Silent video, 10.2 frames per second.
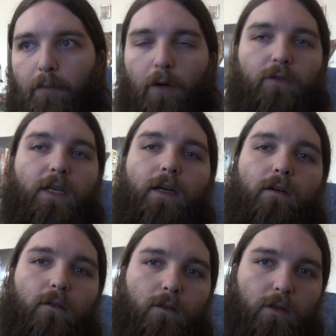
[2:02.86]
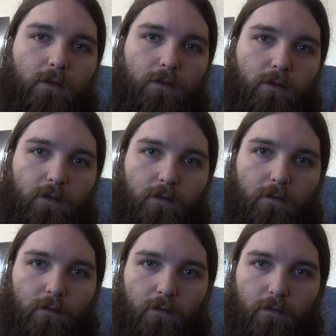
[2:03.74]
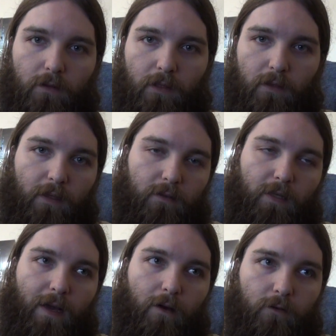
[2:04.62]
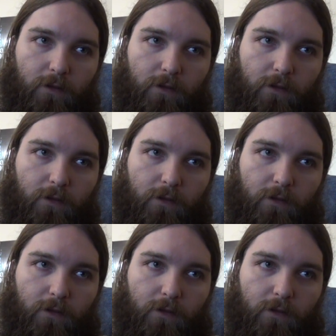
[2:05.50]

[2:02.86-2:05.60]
a motel and this town,